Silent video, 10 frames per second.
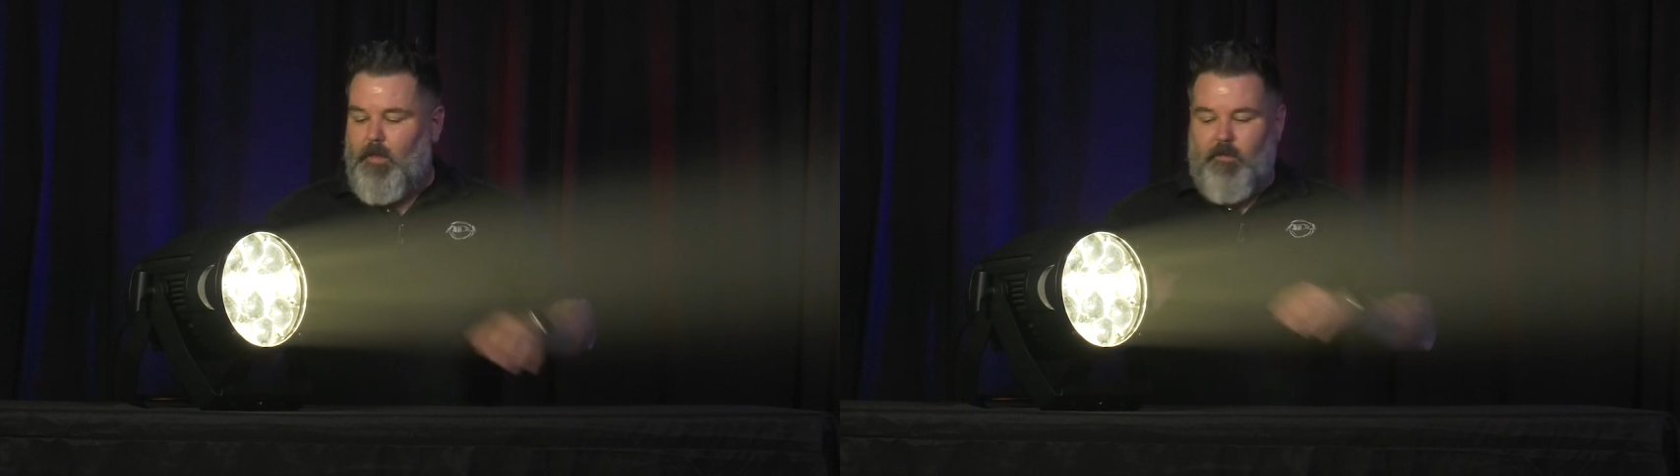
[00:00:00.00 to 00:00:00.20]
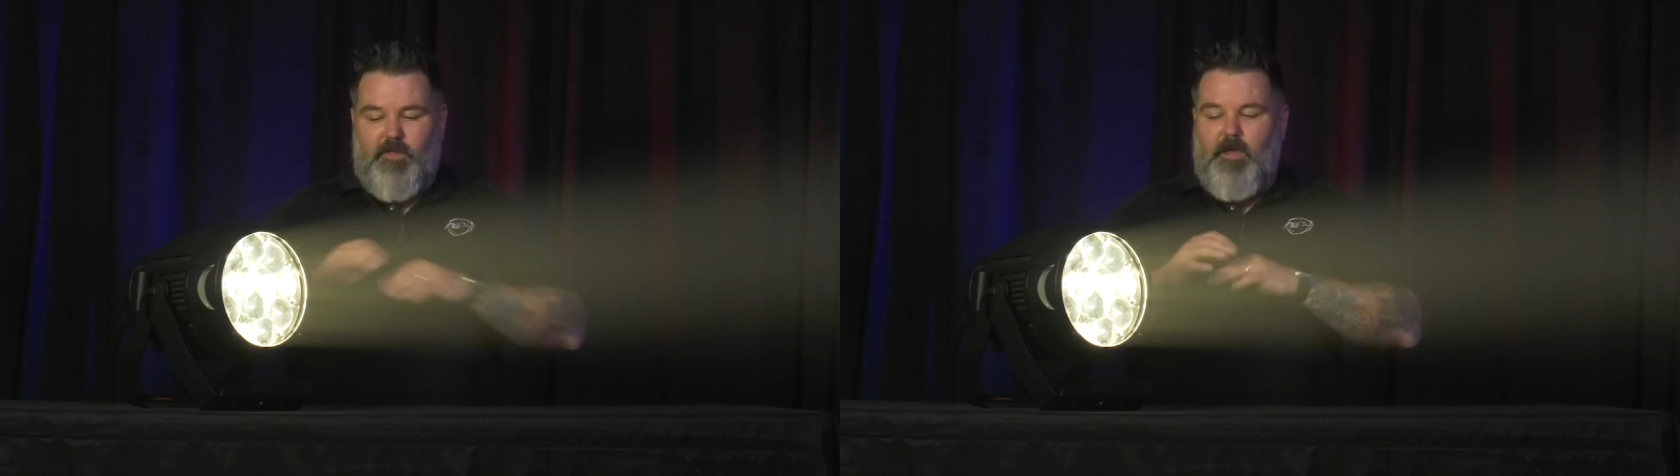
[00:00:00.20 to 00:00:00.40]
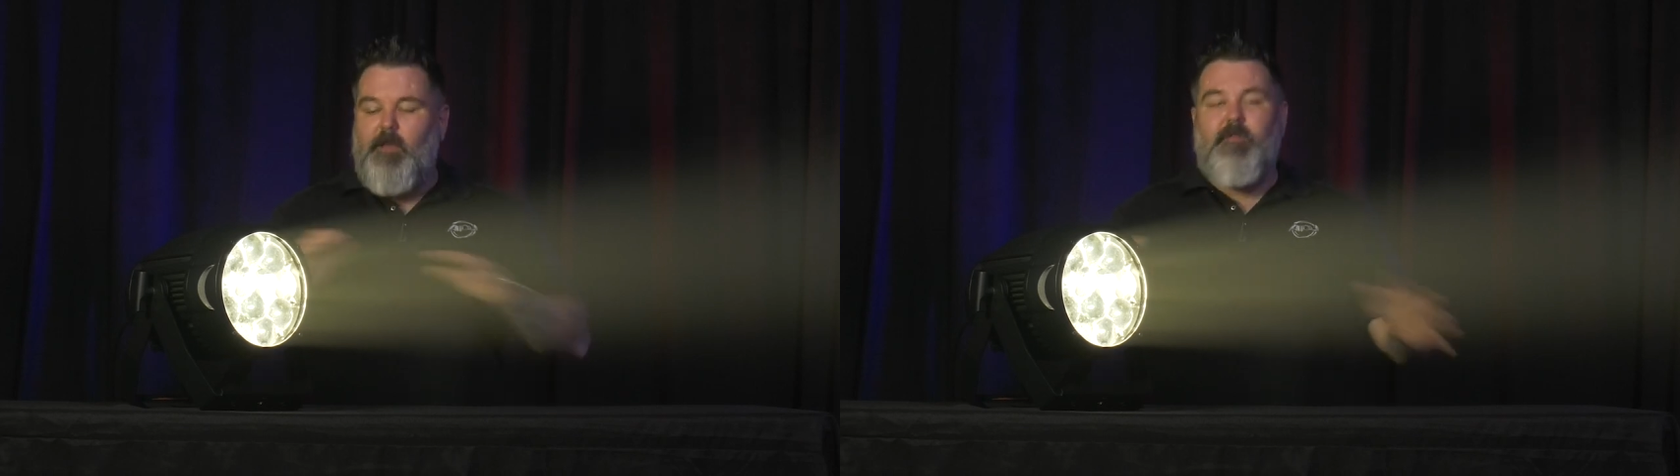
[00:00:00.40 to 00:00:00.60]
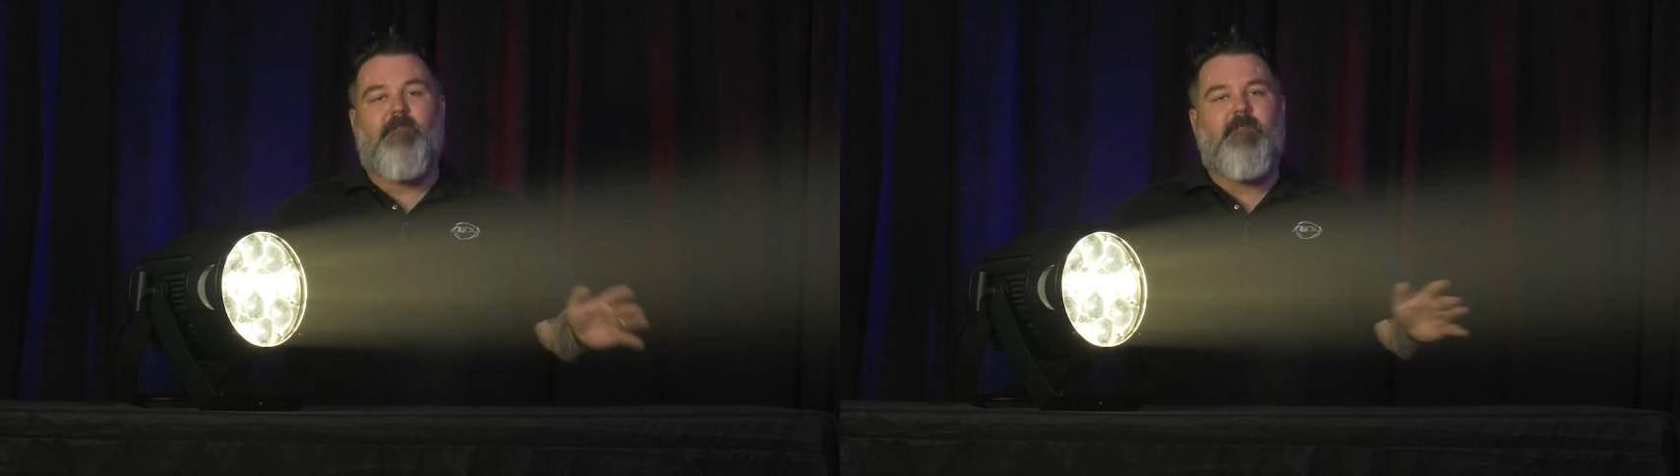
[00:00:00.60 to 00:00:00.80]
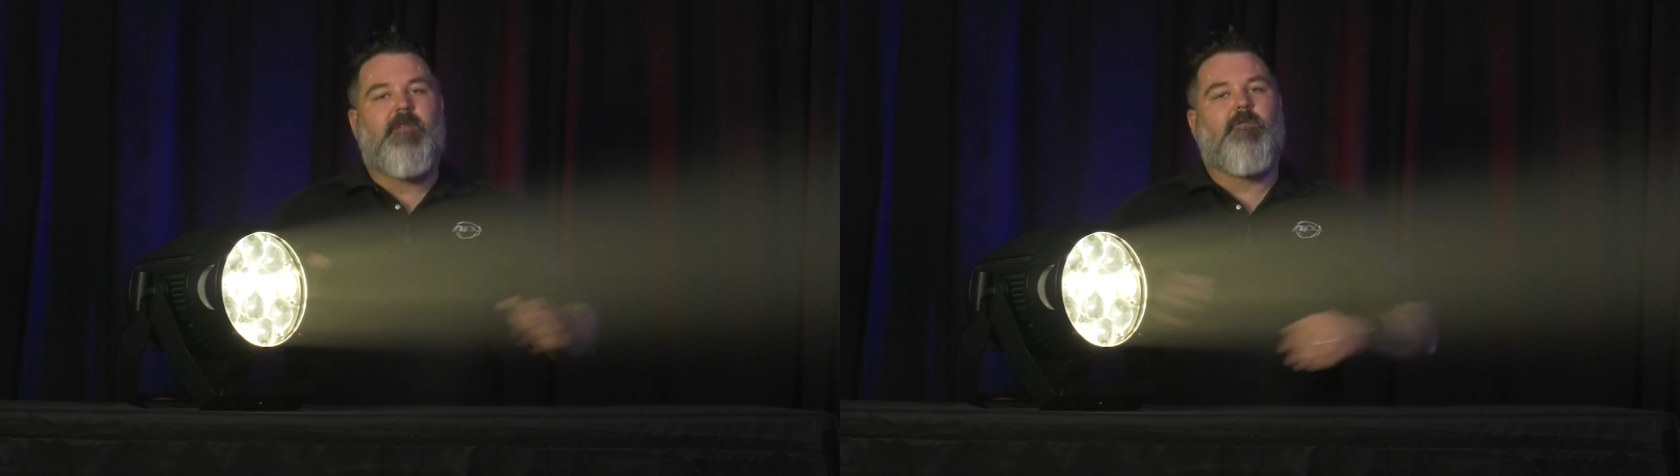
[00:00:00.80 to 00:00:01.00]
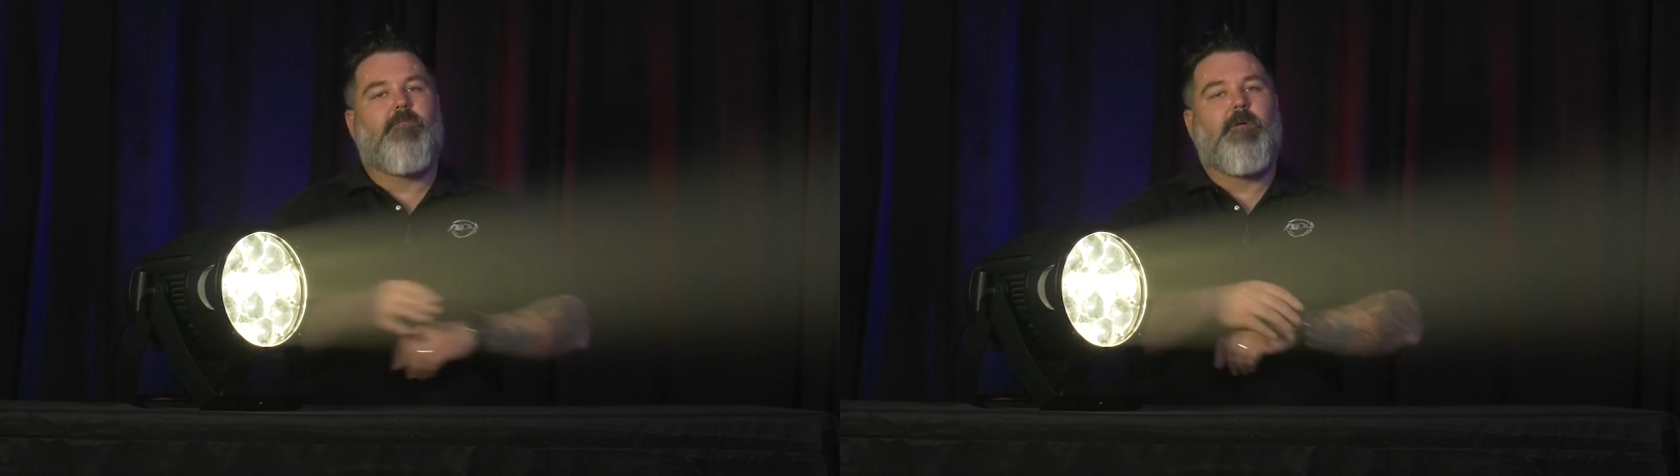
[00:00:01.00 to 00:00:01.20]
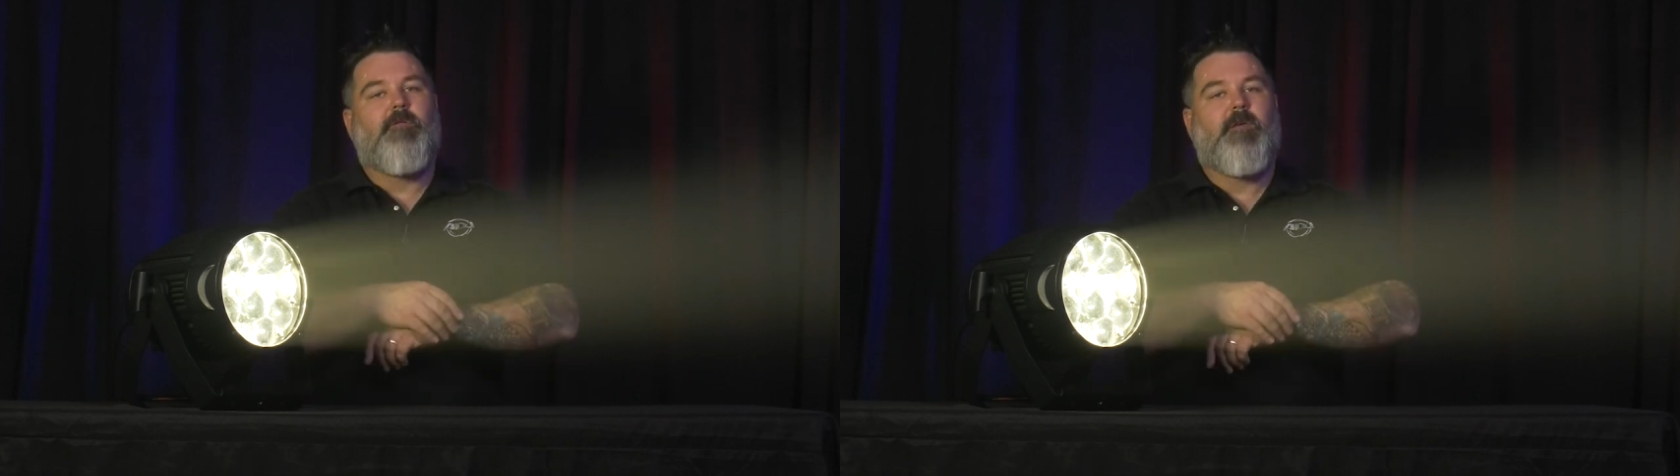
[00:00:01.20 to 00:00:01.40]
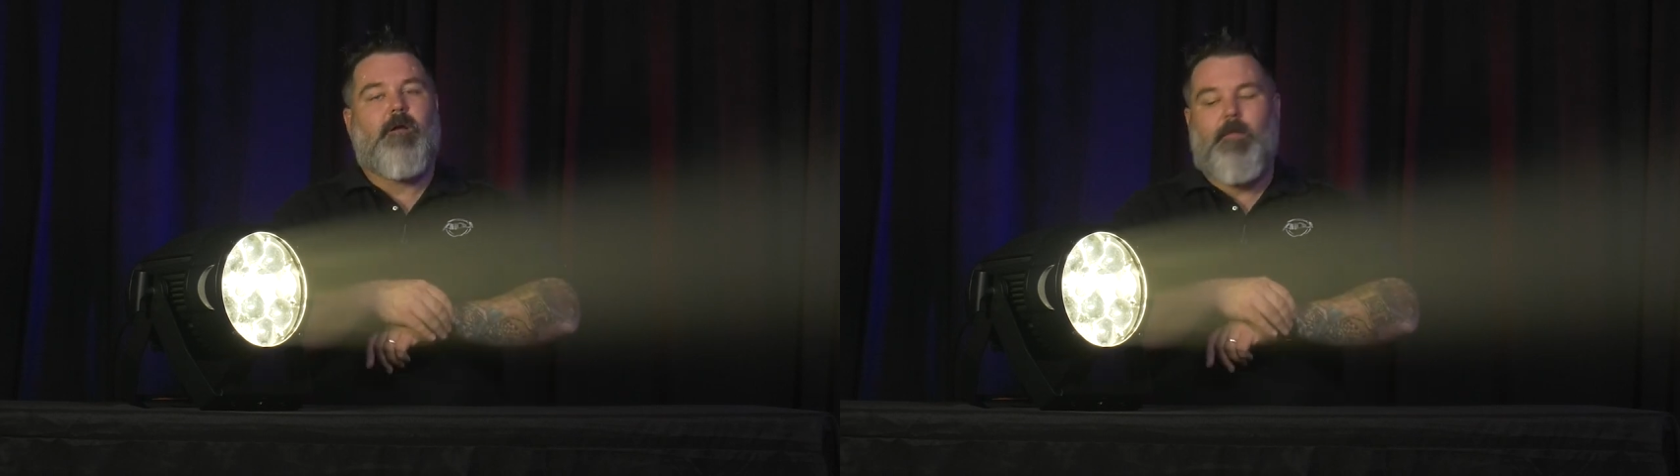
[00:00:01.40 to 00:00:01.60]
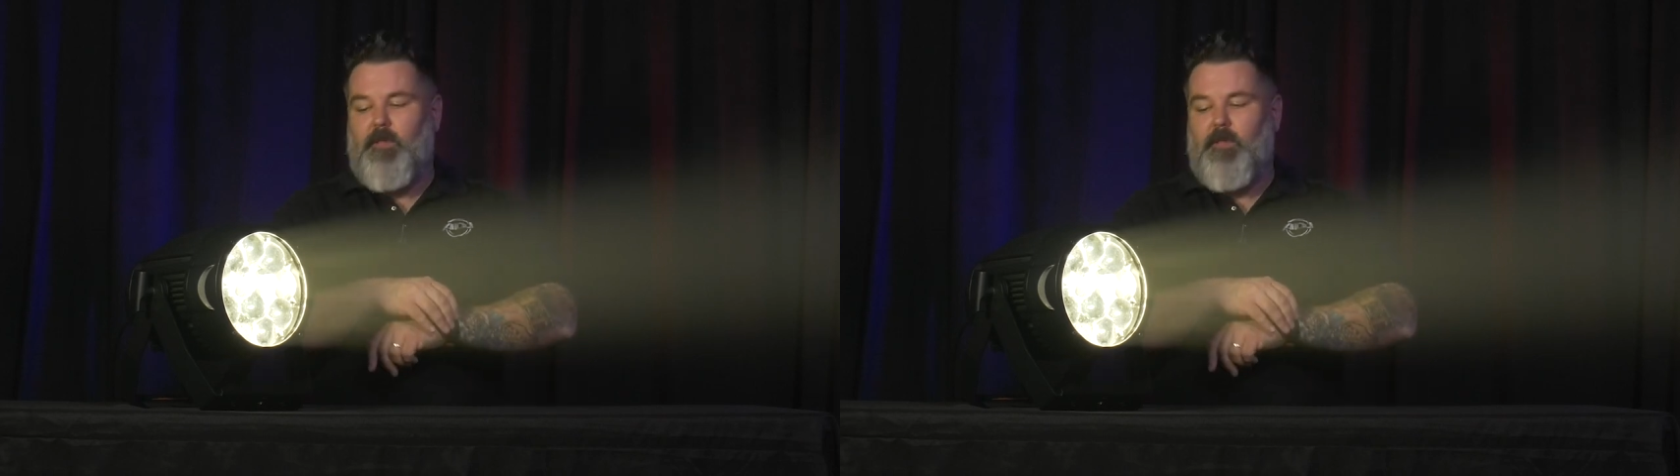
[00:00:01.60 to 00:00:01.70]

There's tons of features built in on